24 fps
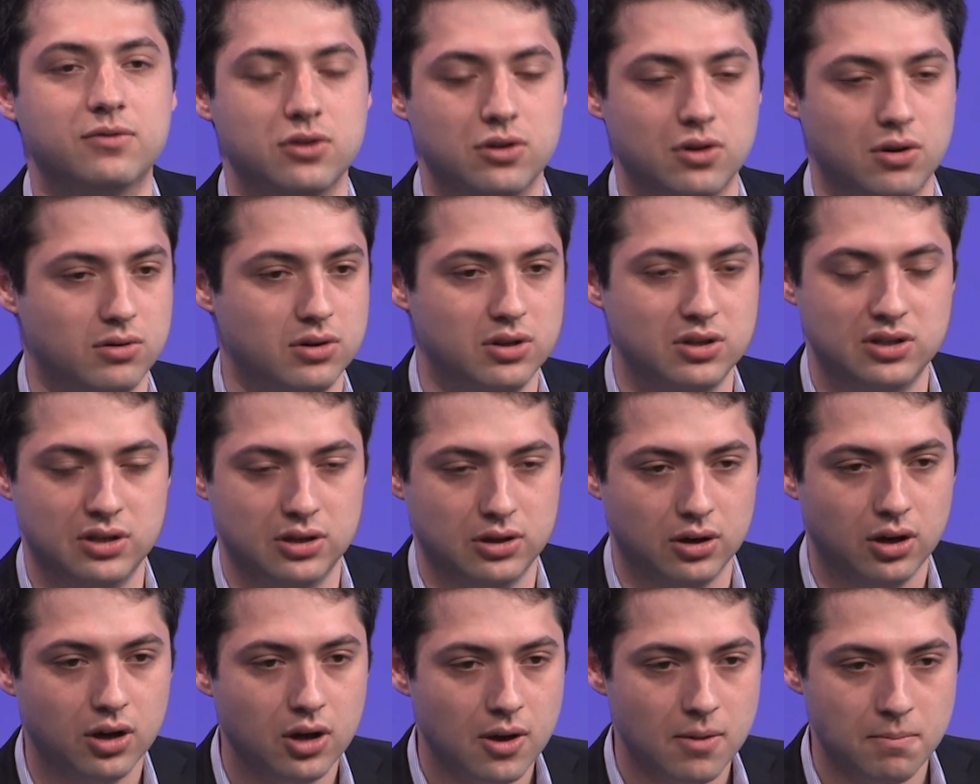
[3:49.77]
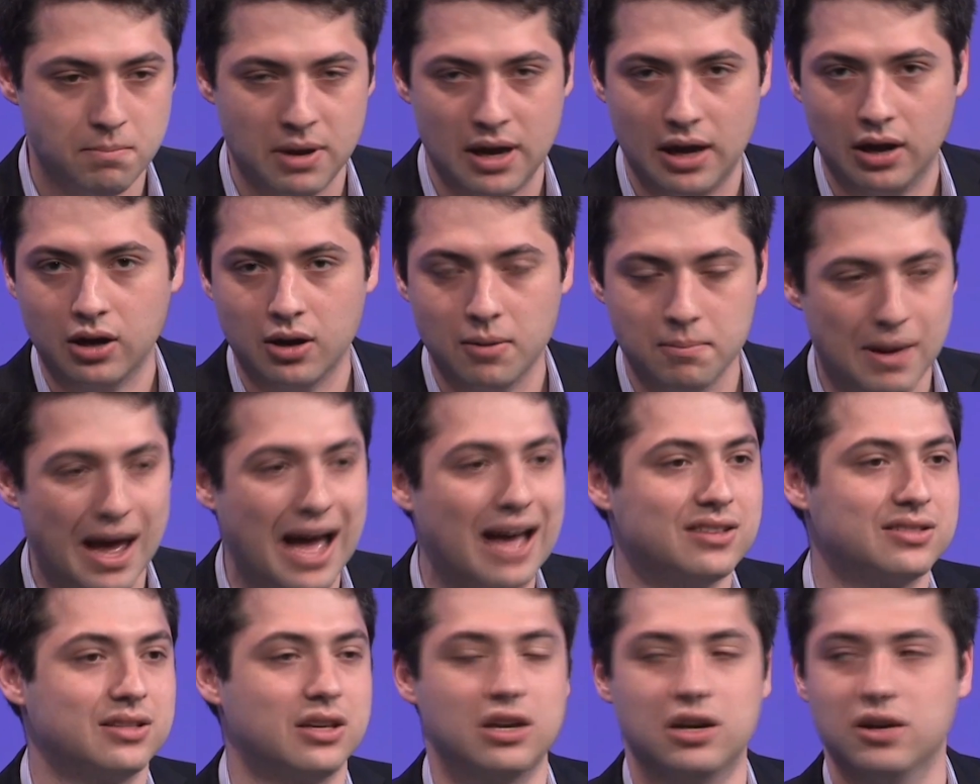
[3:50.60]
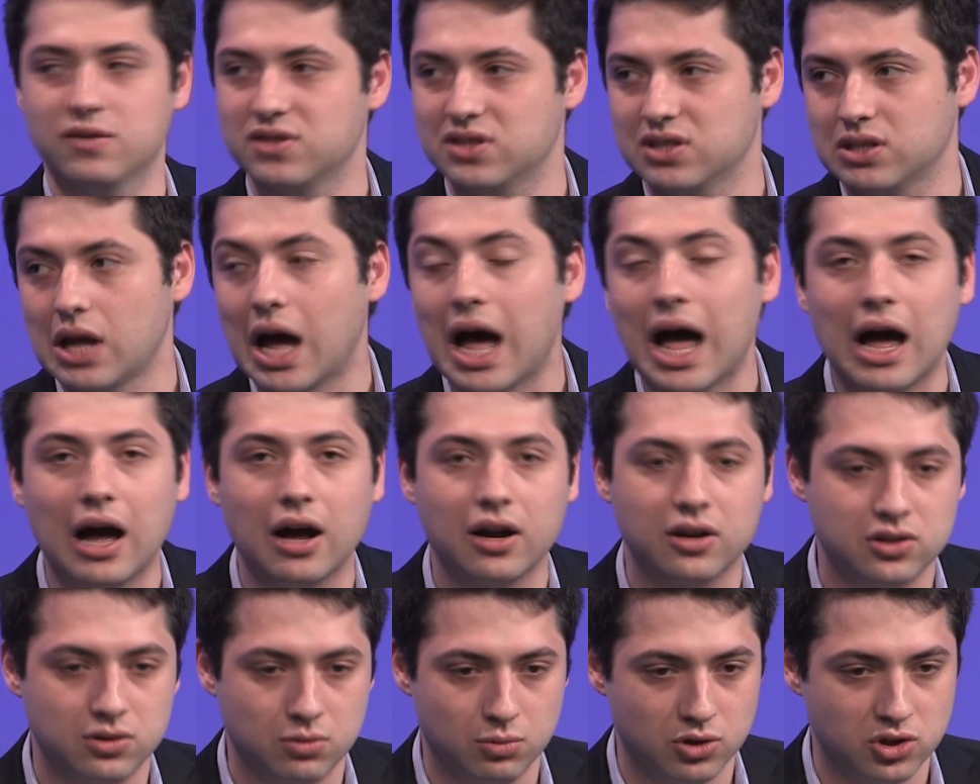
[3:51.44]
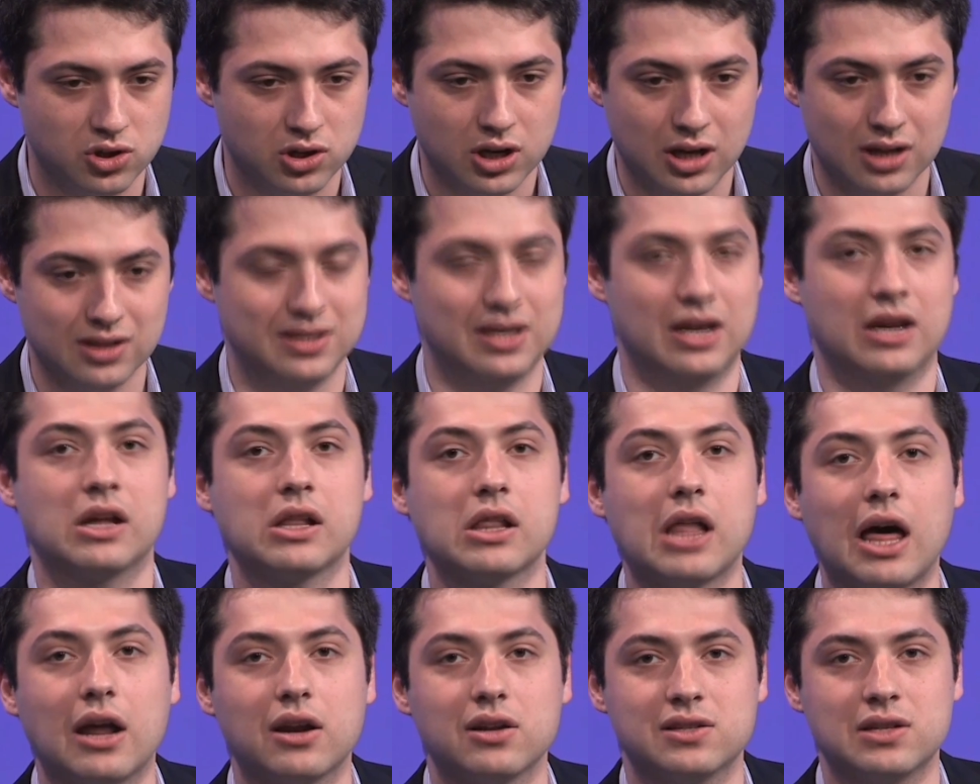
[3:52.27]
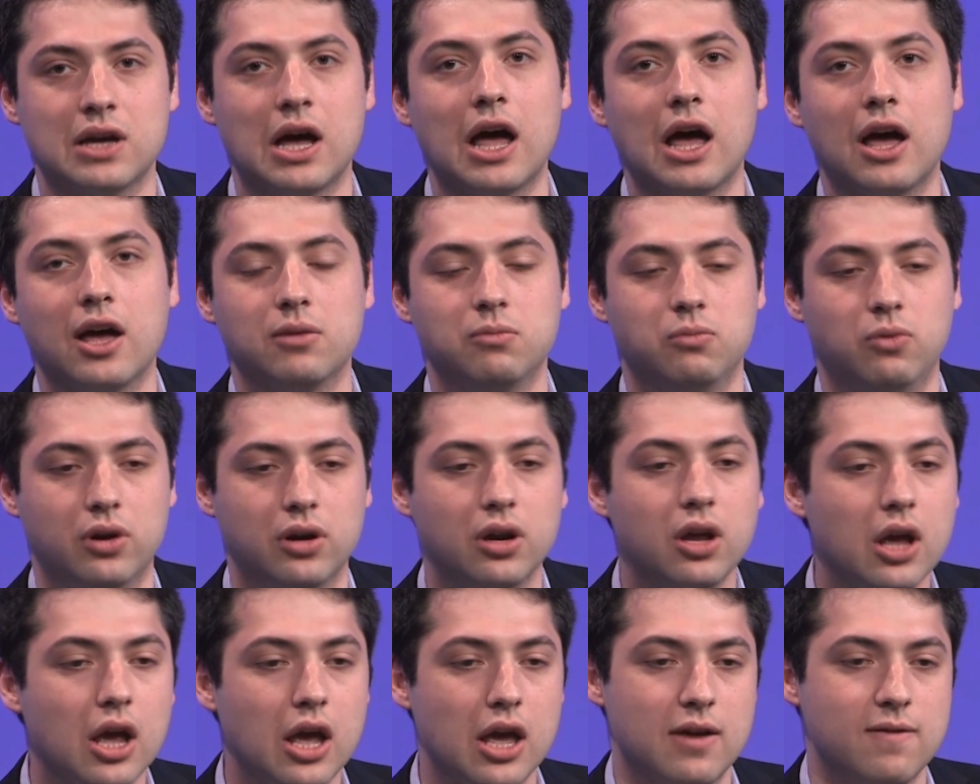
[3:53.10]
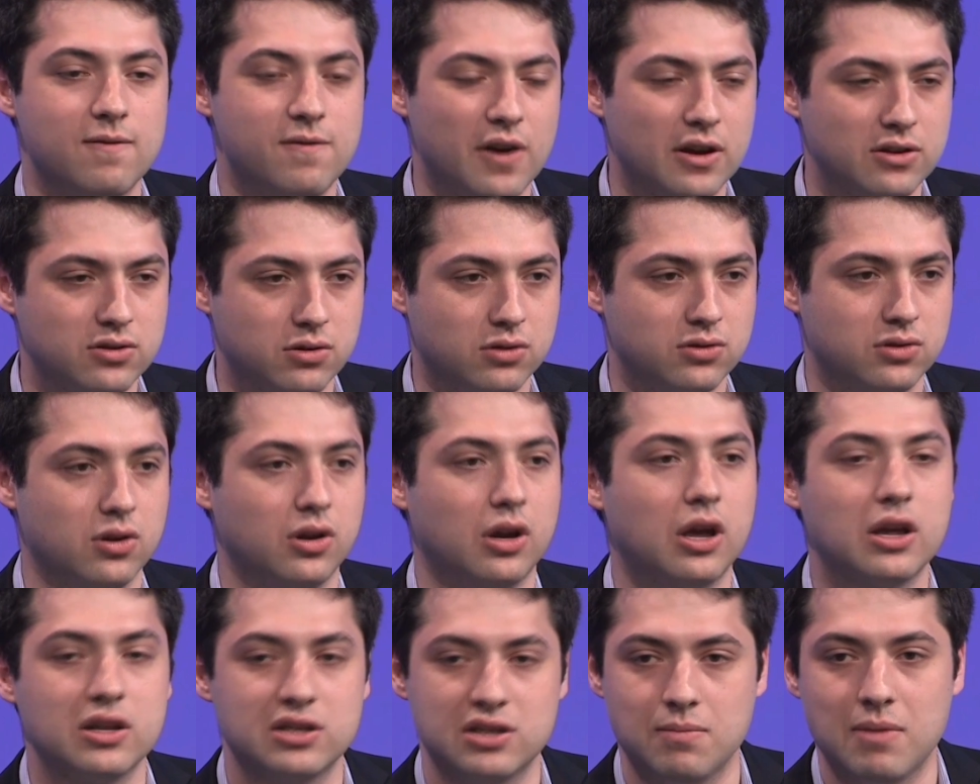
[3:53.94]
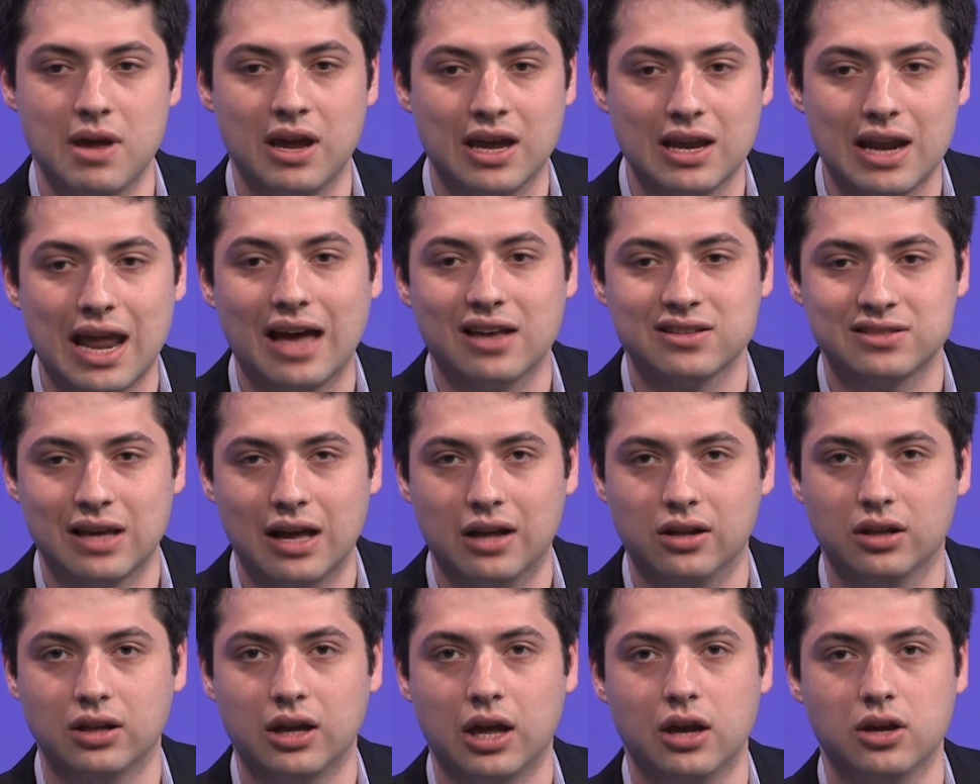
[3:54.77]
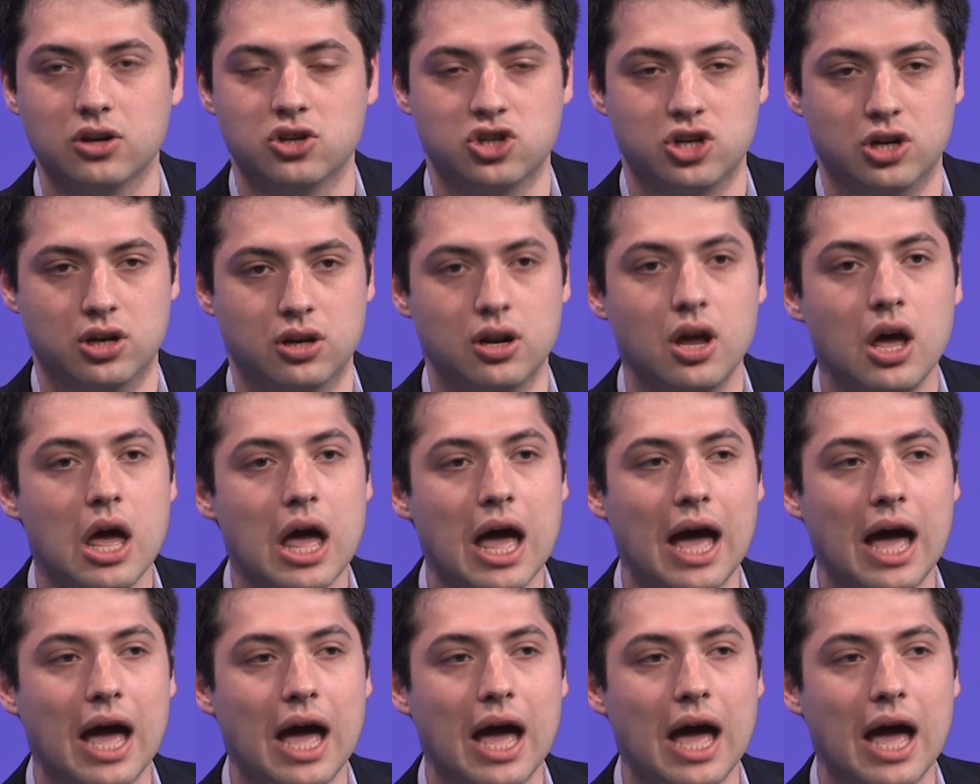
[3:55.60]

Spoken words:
You don't need to pick a basket of stocks, which can take a lot of time when an investor is looking to make an asset allocation.